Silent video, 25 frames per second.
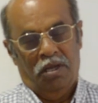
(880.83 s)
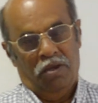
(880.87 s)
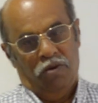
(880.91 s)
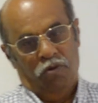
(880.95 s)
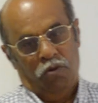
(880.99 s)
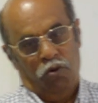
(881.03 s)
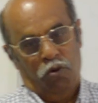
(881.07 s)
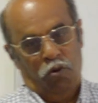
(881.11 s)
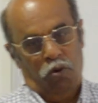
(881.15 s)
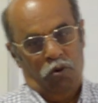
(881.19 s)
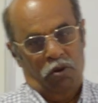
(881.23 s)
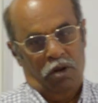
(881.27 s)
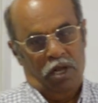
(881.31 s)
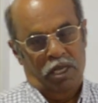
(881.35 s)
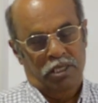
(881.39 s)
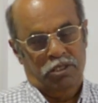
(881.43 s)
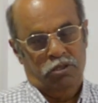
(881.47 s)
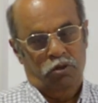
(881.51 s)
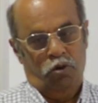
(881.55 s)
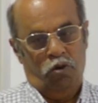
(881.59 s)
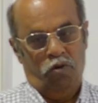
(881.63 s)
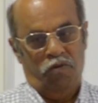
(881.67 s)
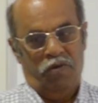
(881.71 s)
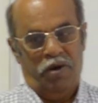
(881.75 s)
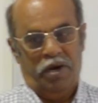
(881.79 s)
your goal
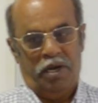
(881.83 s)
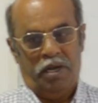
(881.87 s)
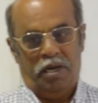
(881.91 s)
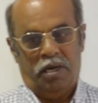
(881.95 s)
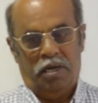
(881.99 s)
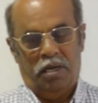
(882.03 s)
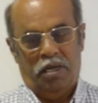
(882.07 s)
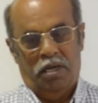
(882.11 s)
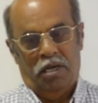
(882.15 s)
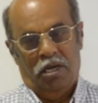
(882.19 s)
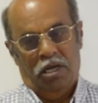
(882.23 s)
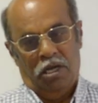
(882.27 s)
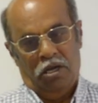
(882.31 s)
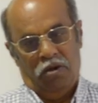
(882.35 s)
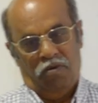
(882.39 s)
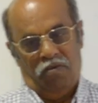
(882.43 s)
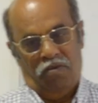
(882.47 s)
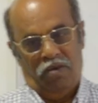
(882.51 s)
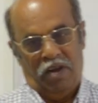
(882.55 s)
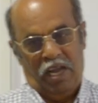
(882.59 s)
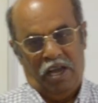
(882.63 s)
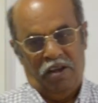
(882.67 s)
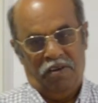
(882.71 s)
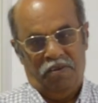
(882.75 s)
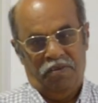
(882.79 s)
also over,
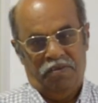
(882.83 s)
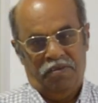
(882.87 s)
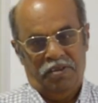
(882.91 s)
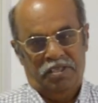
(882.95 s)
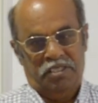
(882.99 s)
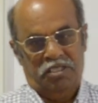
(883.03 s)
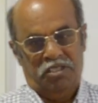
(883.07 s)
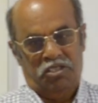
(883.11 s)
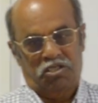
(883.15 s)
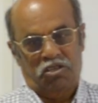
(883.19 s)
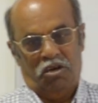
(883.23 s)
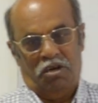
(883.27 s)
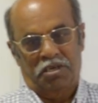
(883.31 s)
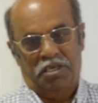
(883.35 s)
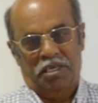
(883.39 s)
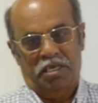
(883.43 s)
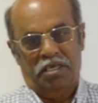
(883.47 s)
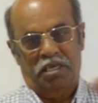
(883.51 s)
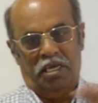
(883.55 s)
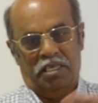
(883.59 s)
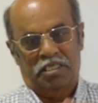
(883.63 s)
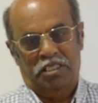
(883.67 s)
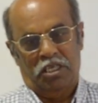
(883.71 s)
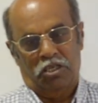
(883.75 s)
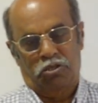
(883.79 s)
your life you
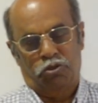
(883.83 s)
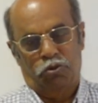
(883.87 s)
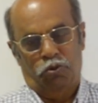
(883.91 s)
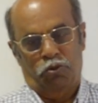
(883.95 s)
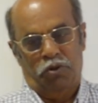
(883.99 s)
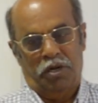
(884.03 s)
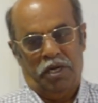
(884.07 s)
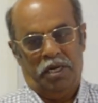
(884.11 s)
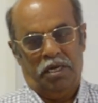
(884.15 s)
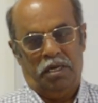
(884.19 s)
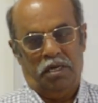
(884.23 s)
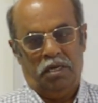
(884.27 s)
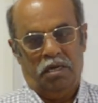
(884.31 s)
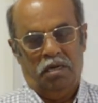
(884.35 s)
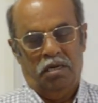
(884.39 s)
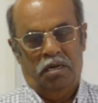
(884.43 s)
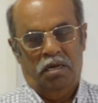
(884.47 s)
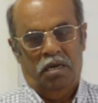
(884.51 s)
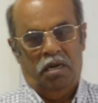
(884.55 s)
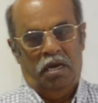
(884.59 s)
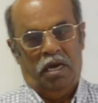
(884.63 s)
started as a student,